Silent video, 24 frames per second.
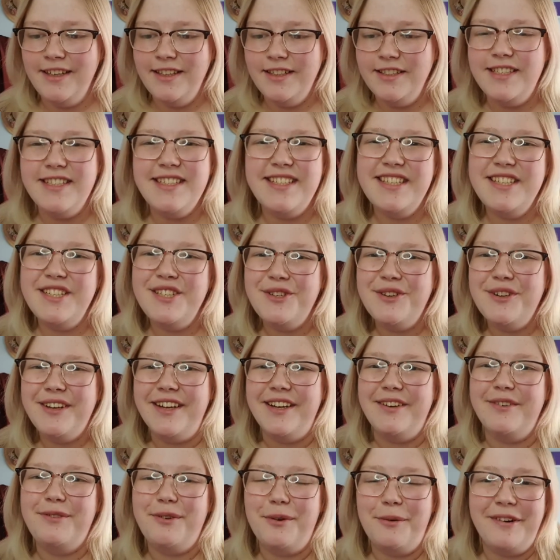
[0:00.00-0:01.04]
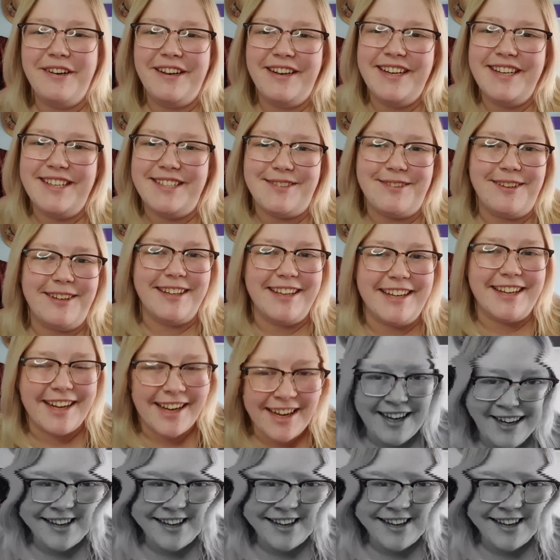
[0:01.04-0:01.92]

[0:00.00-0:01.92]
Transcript: just enjoy it for what it is really.